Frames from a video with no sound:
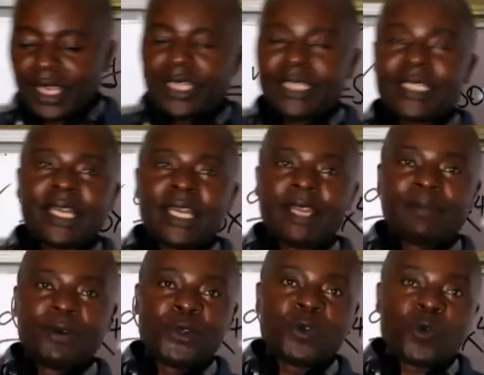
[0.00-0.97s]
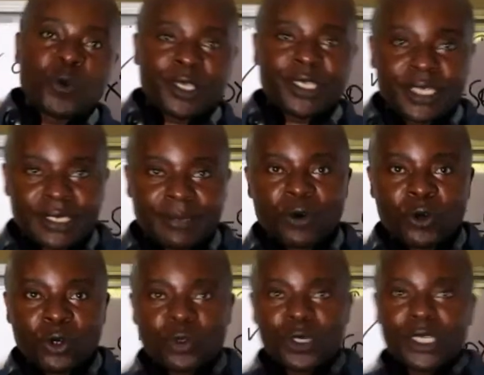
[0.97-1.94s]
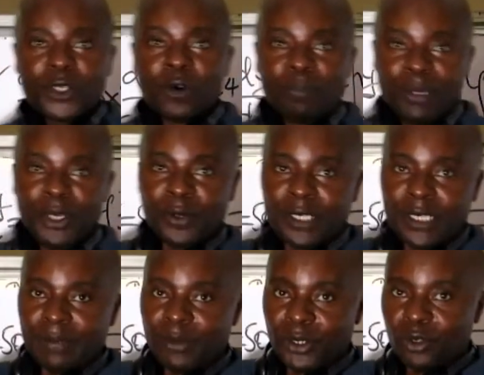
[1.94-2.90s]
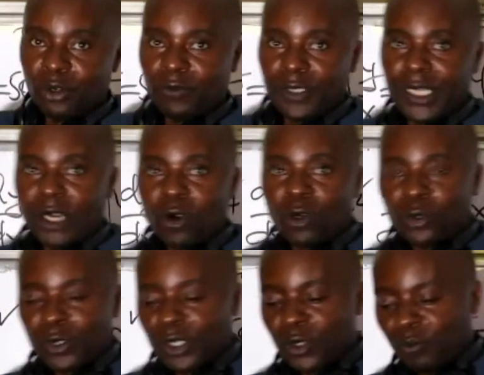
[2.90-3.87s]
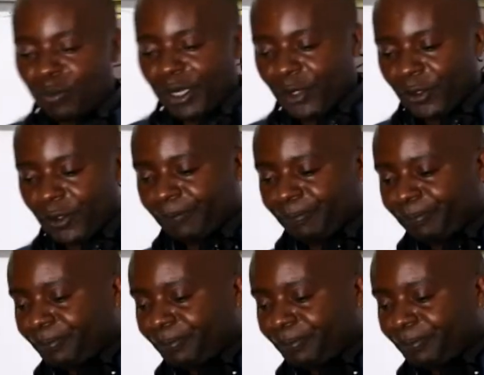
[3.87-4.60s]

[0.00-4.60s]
Is there anybody who has some contrary opinion? Somebody of a contrary opinion?